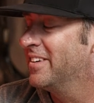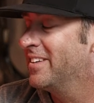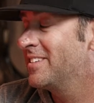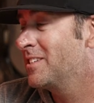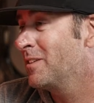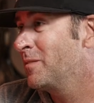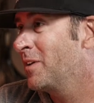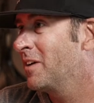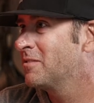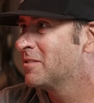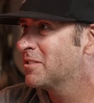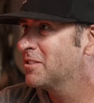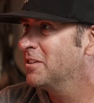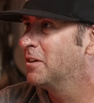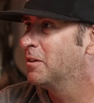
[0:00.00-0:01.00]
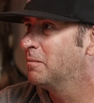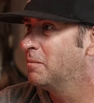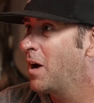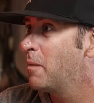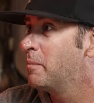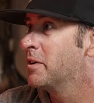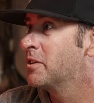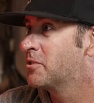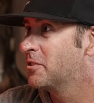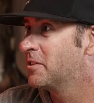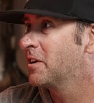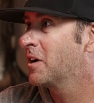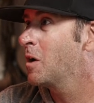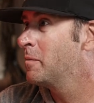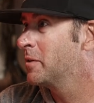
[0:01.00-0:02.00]
and sometimes, how big's your
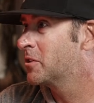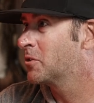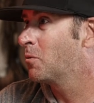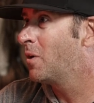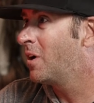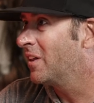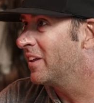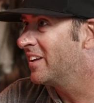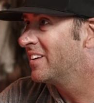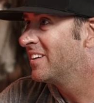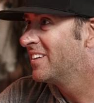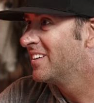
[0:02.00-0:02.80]
deer, how big's your wallet?